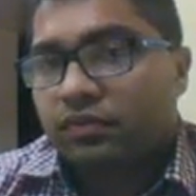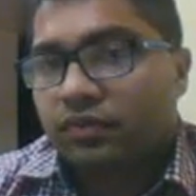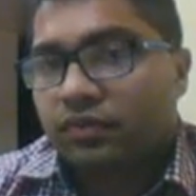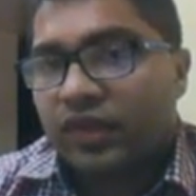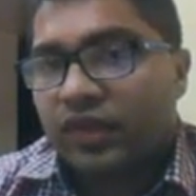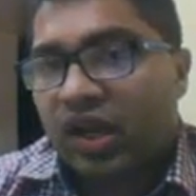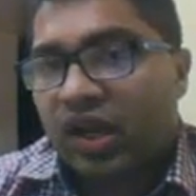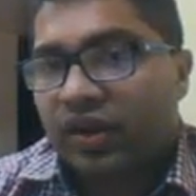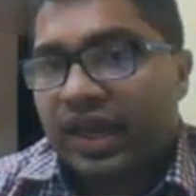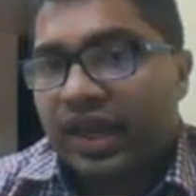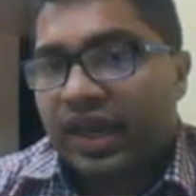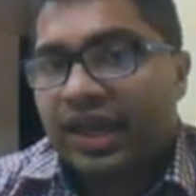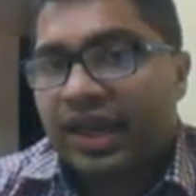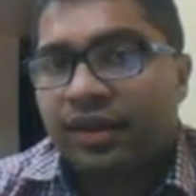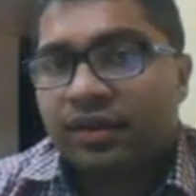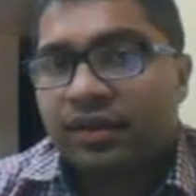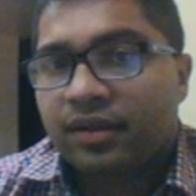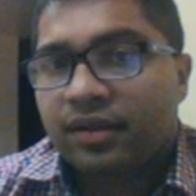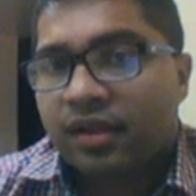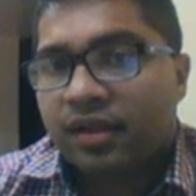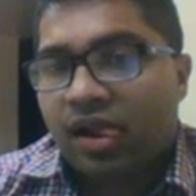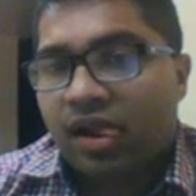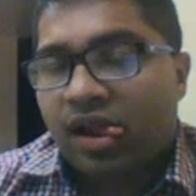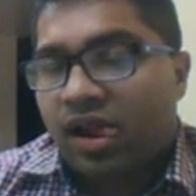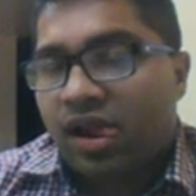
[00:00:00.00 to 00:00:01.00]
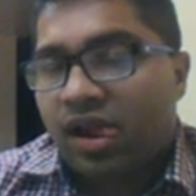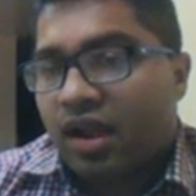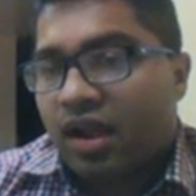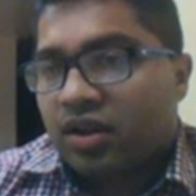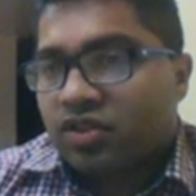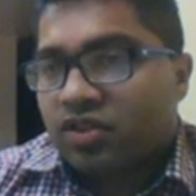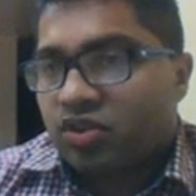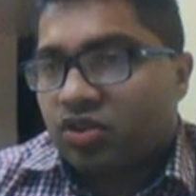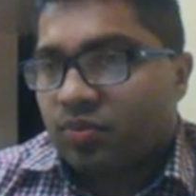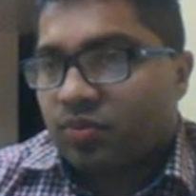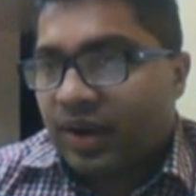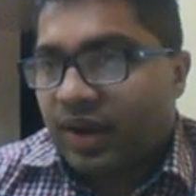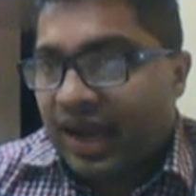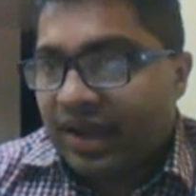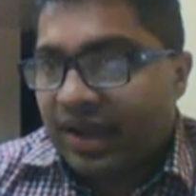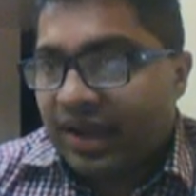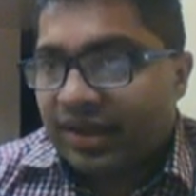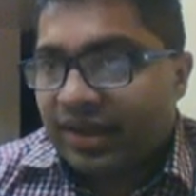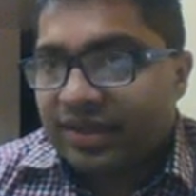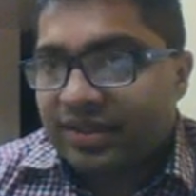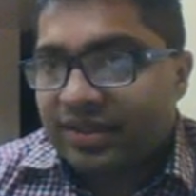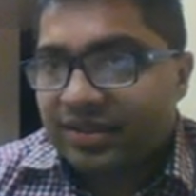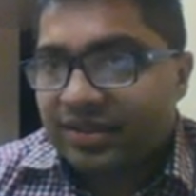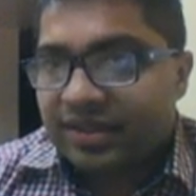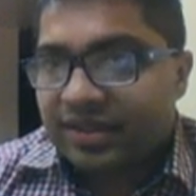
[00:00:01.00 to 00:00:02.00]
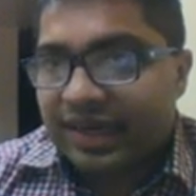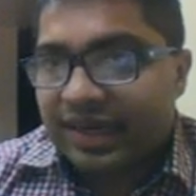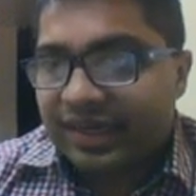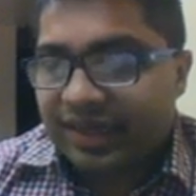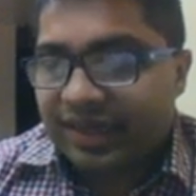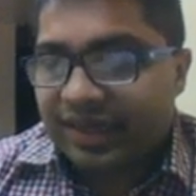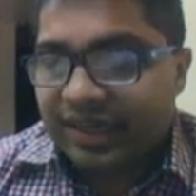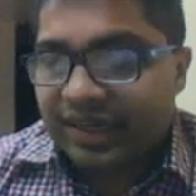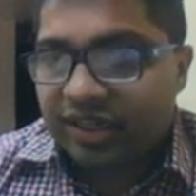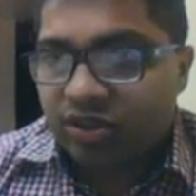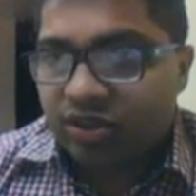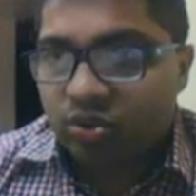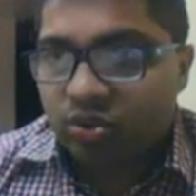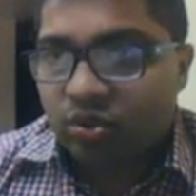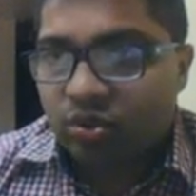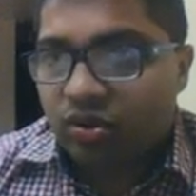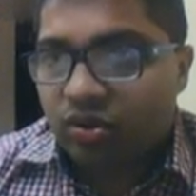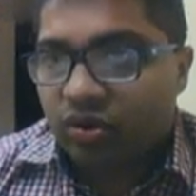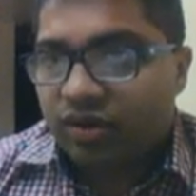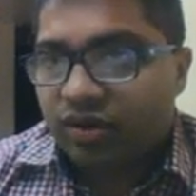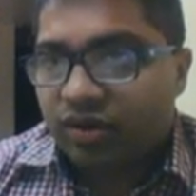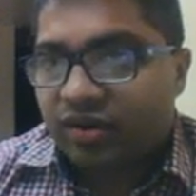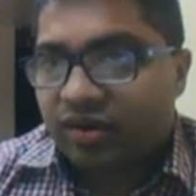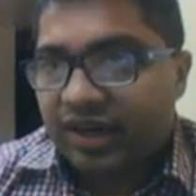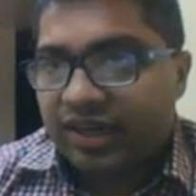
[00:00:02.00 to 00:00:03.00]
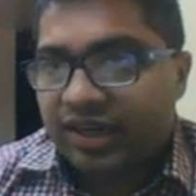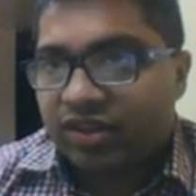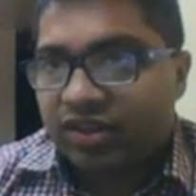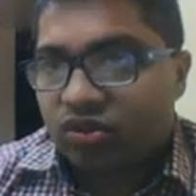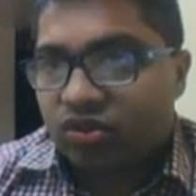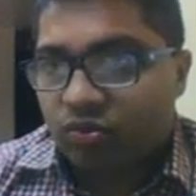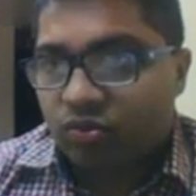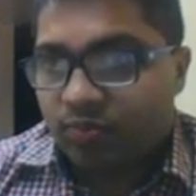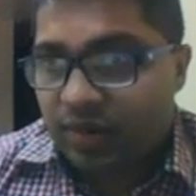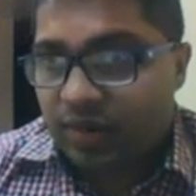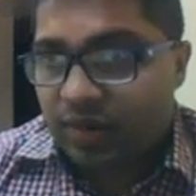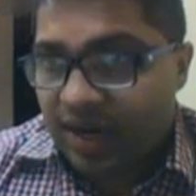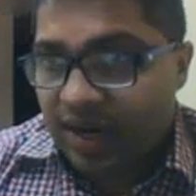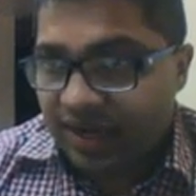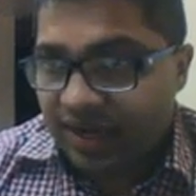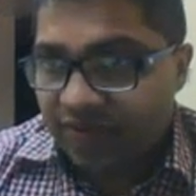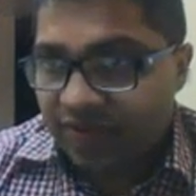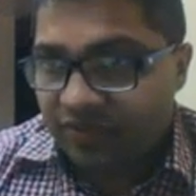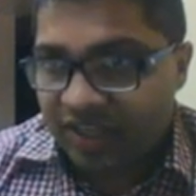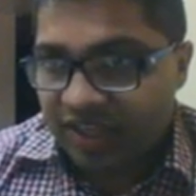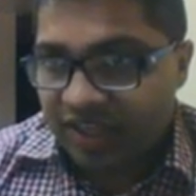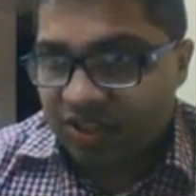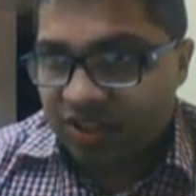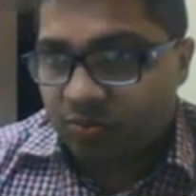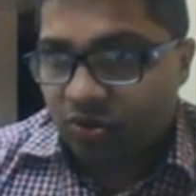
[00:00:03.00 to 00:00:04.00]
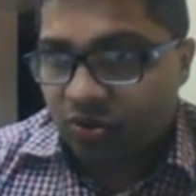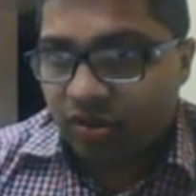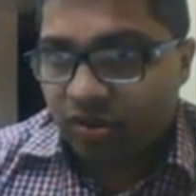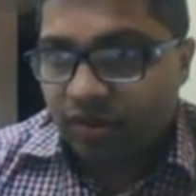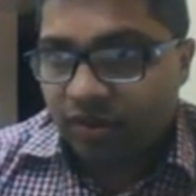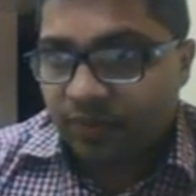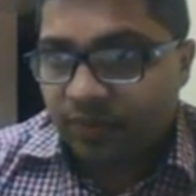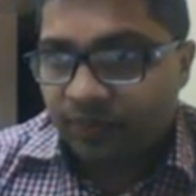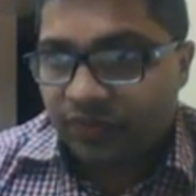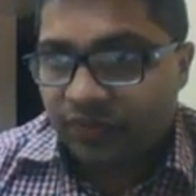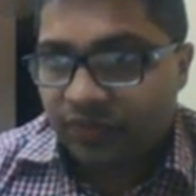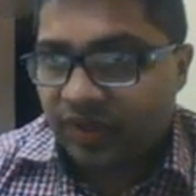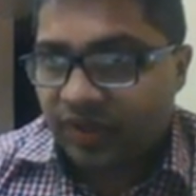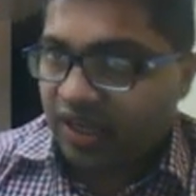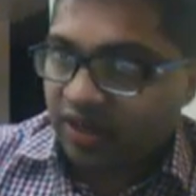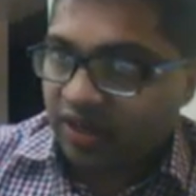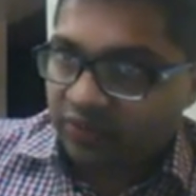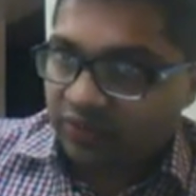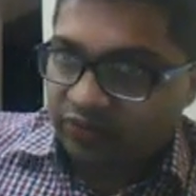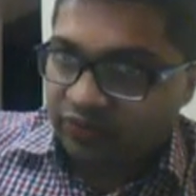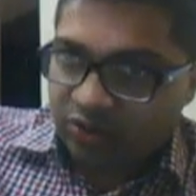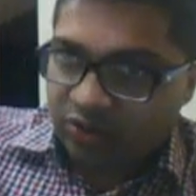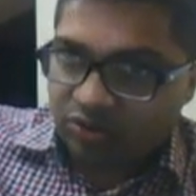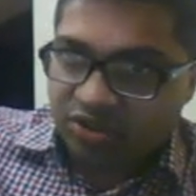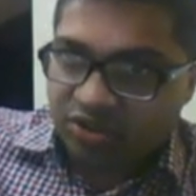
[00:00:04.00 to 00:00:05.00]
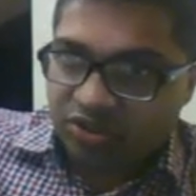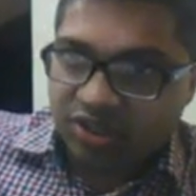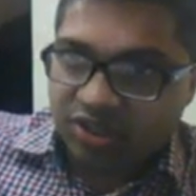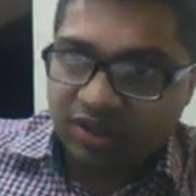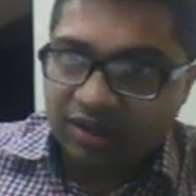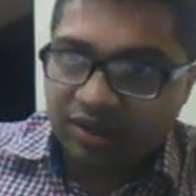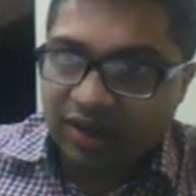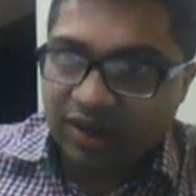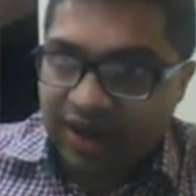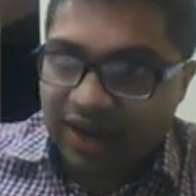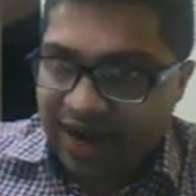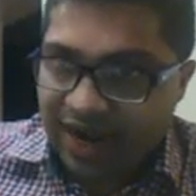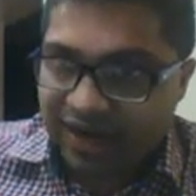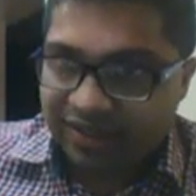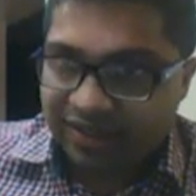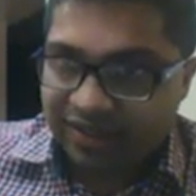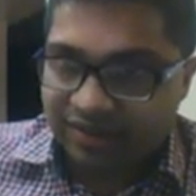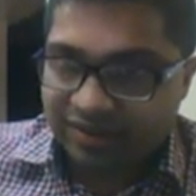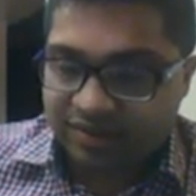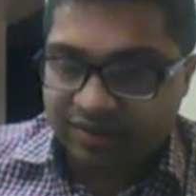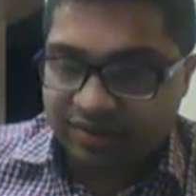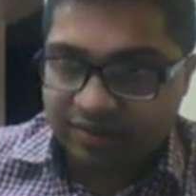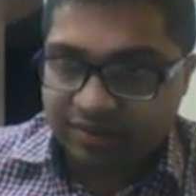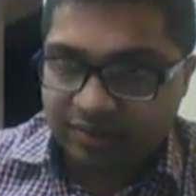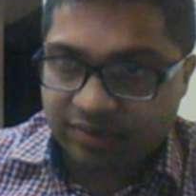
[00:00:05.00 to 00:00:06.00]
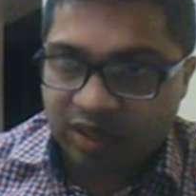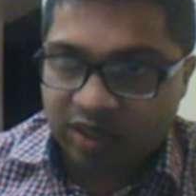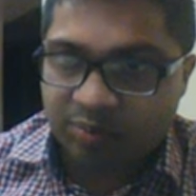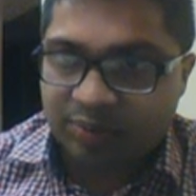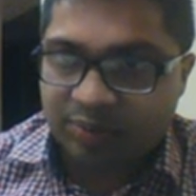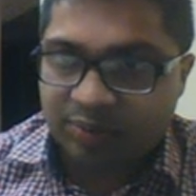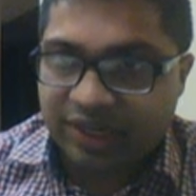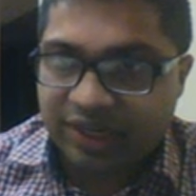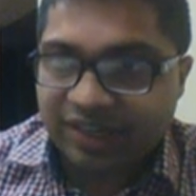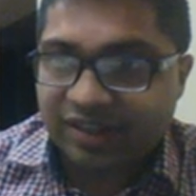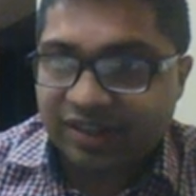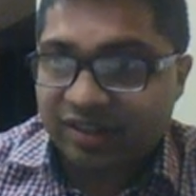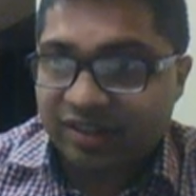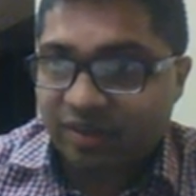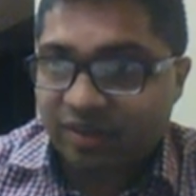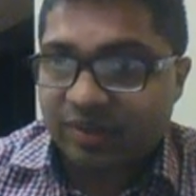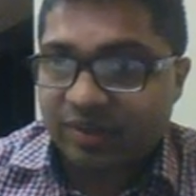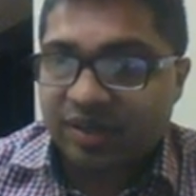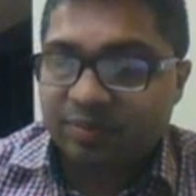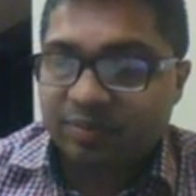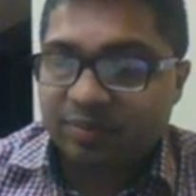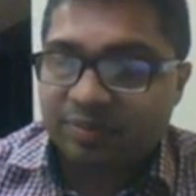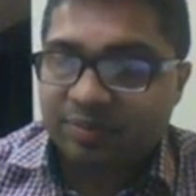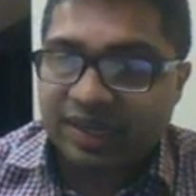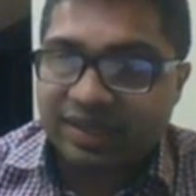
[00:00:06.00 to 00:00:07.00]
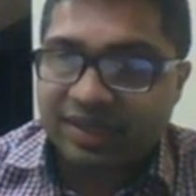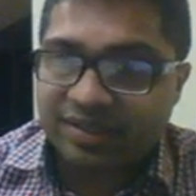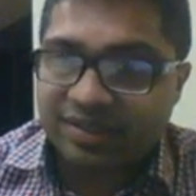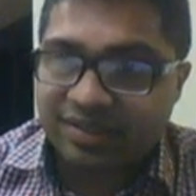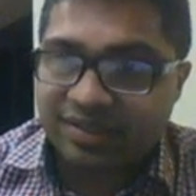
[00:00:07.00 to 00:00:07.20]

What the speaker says: Okay, so buyer is getting into a contract to buy Facebook in future at a predetermined price.